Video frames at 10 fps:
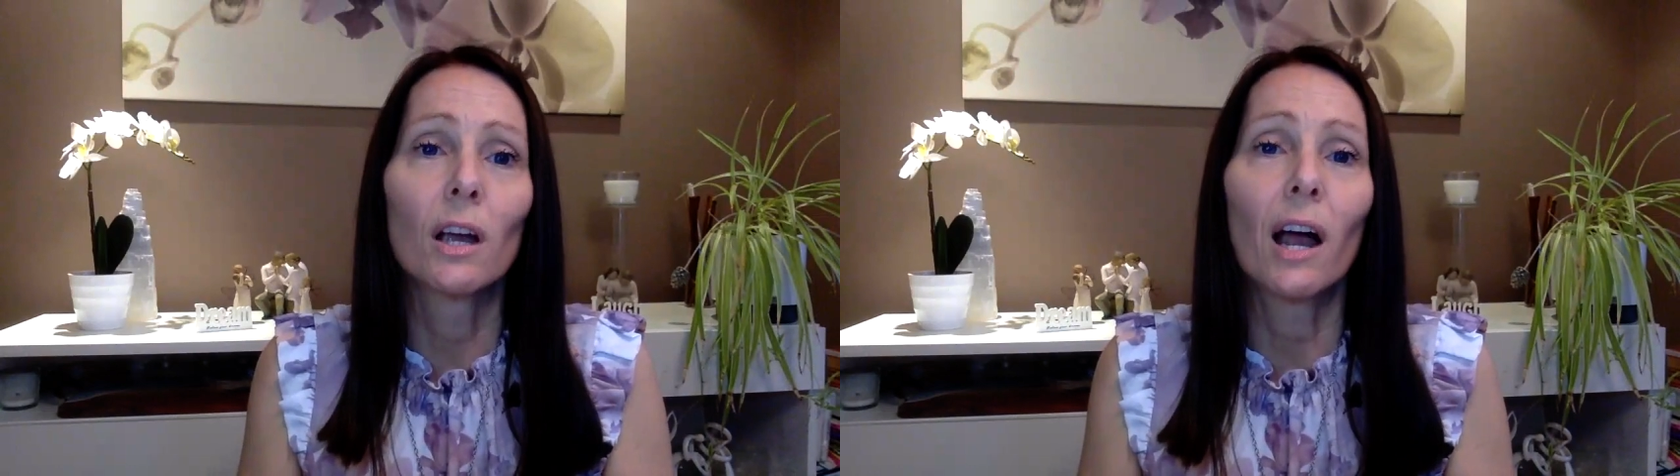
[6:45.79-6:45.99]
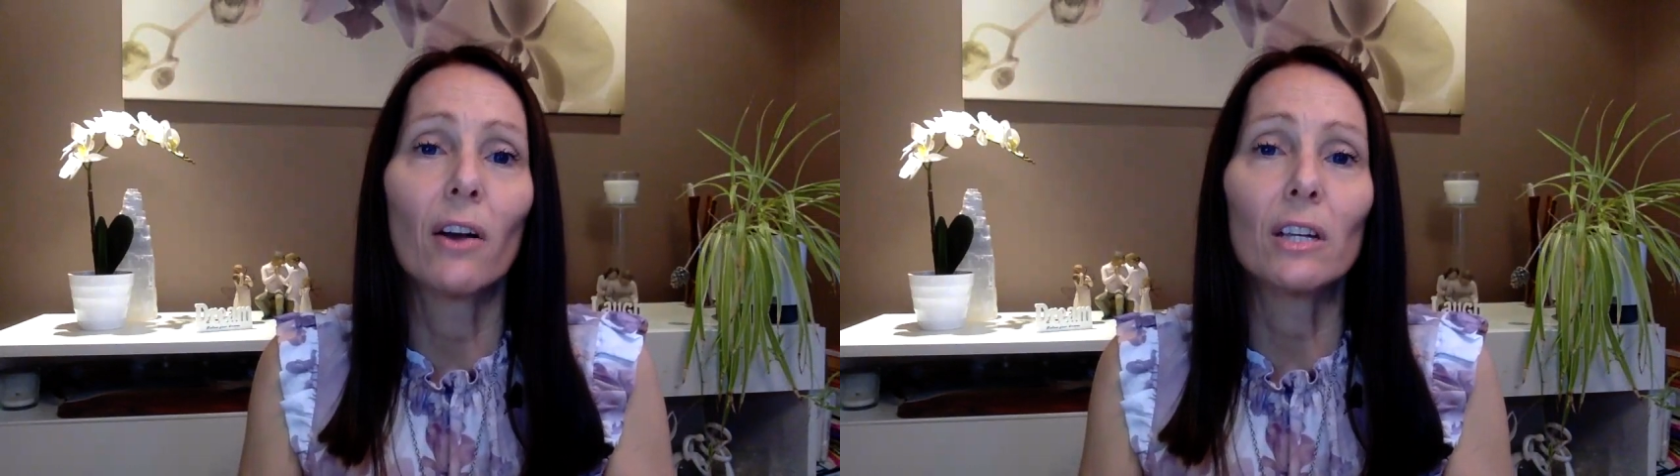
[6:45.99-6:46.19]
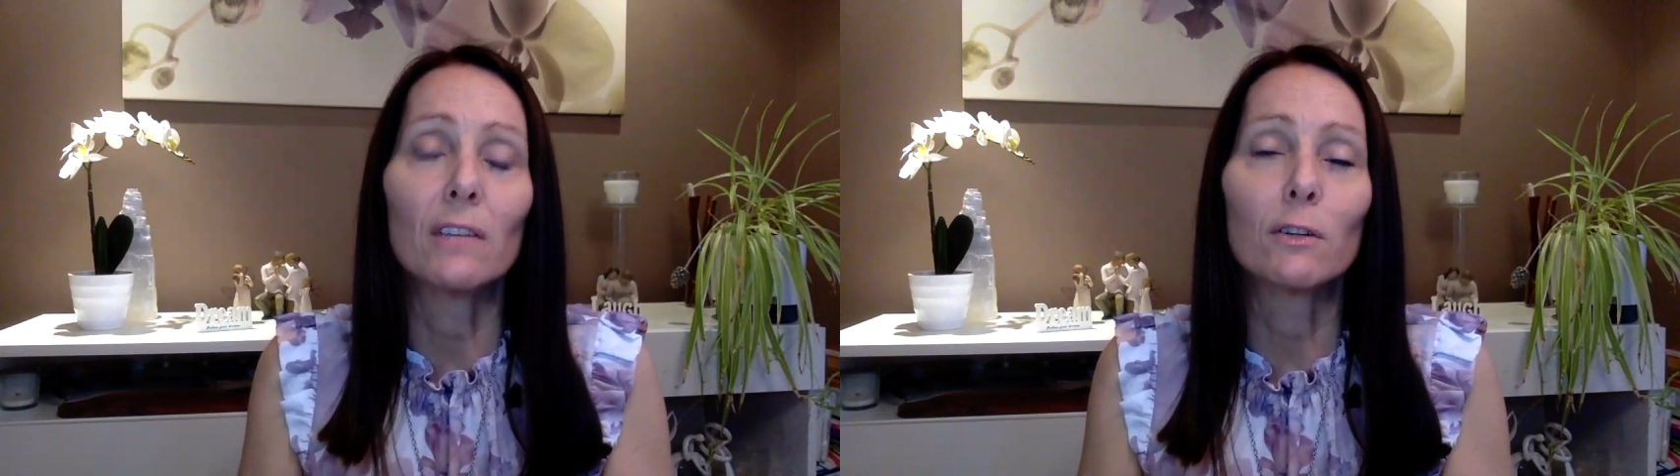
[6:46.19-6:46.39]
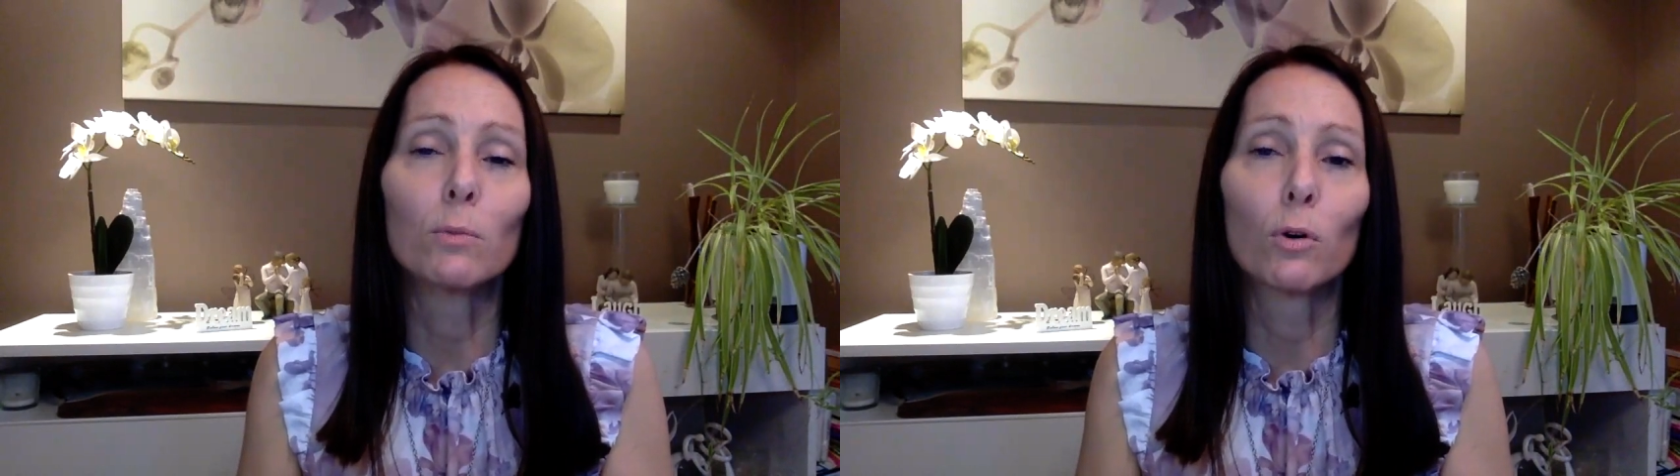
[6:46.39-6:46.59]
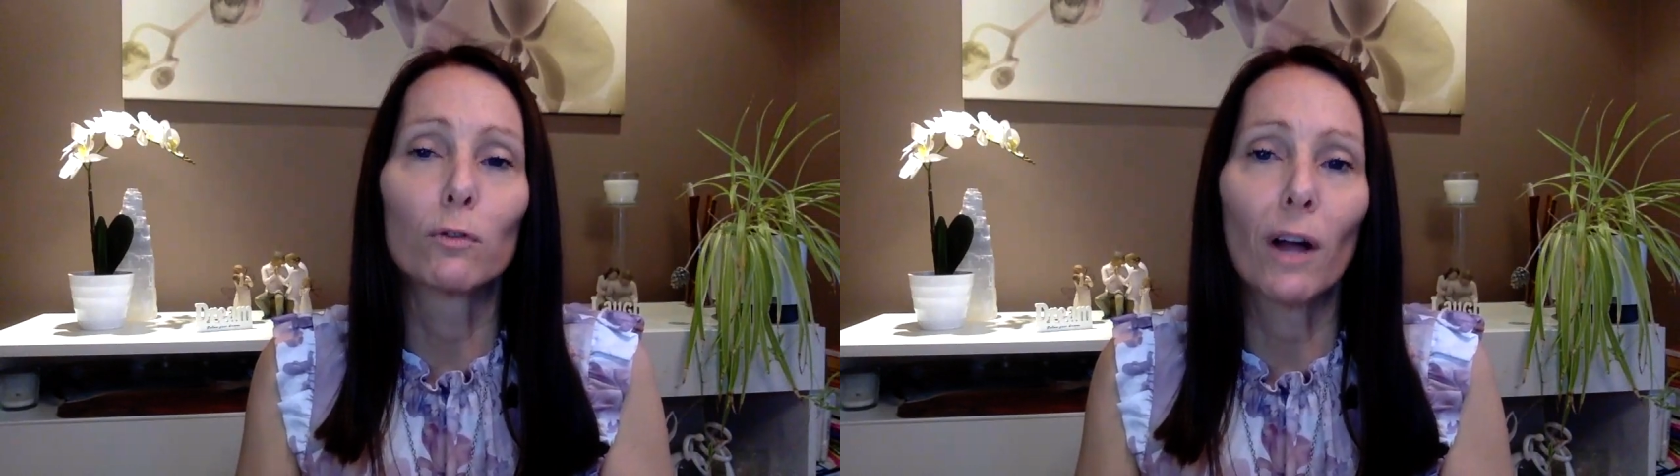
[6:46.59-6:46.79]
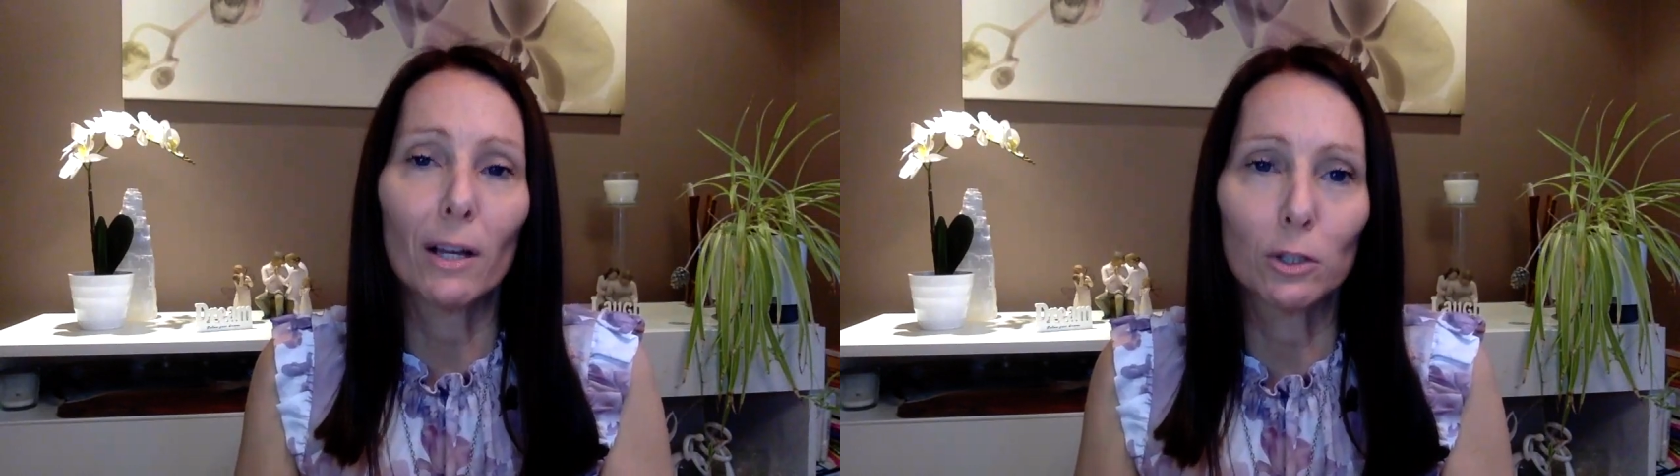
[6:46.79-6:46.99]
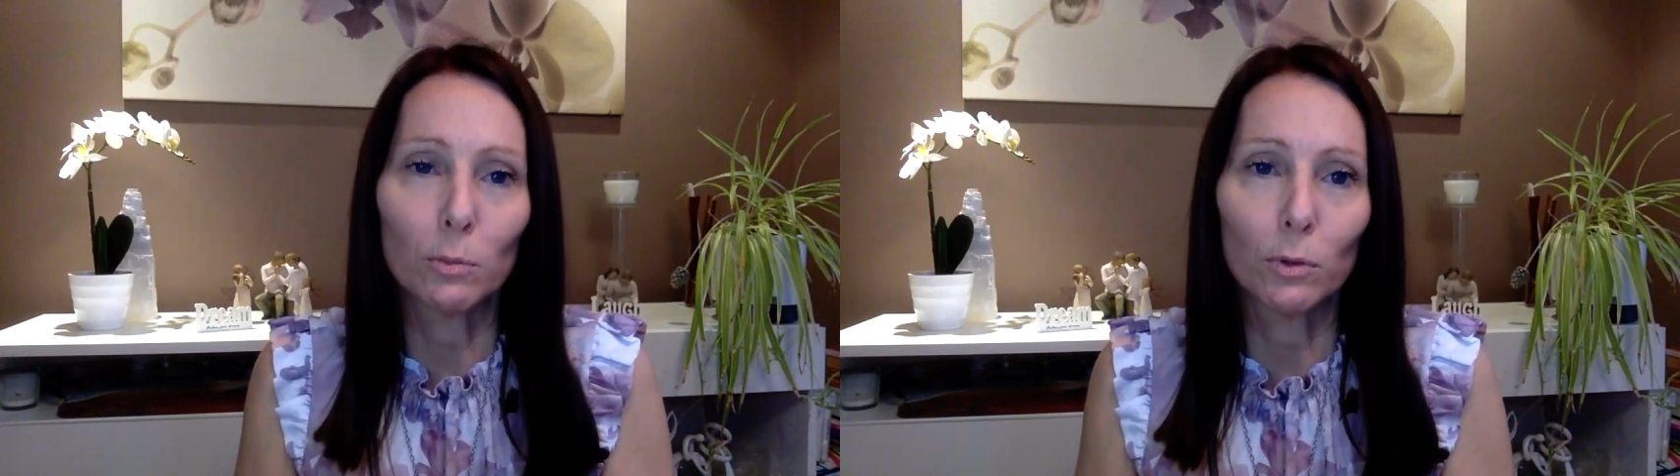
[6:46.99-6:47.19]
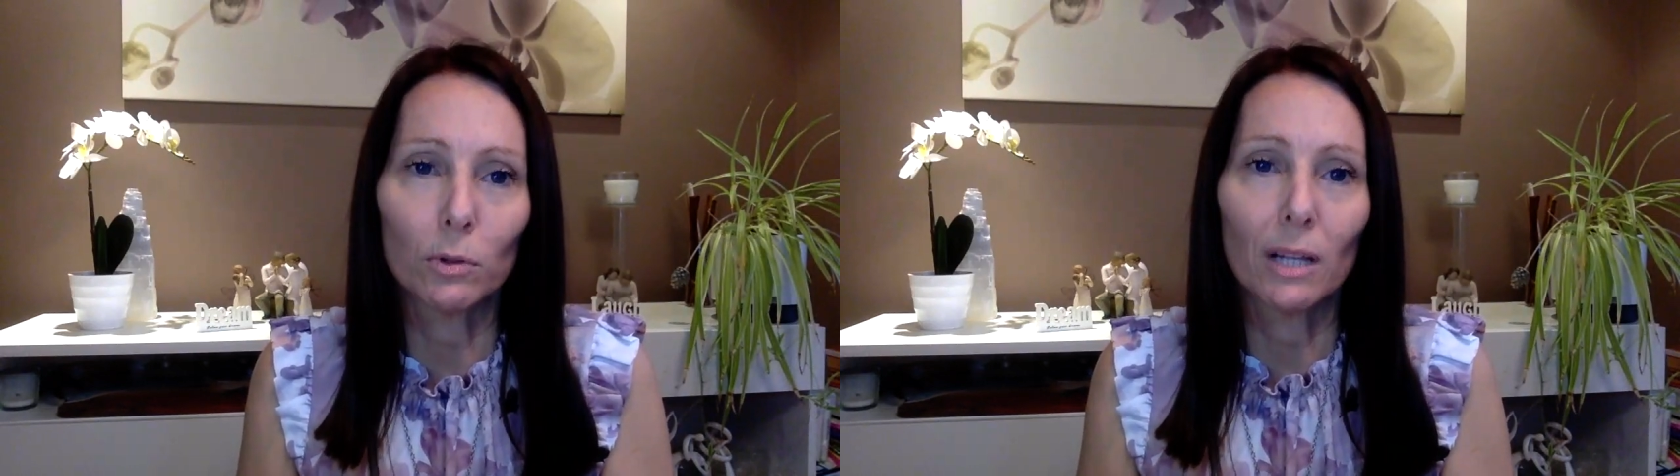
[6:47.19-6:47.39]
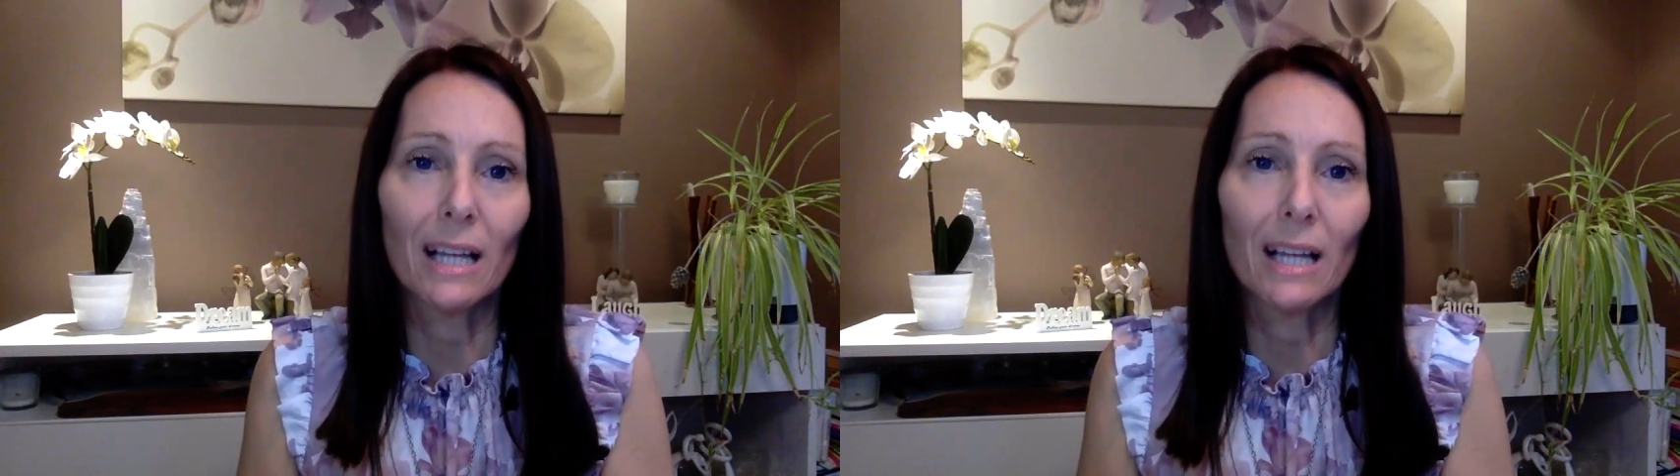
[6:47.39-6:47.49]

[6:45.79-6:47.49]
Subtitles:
are even more valuable,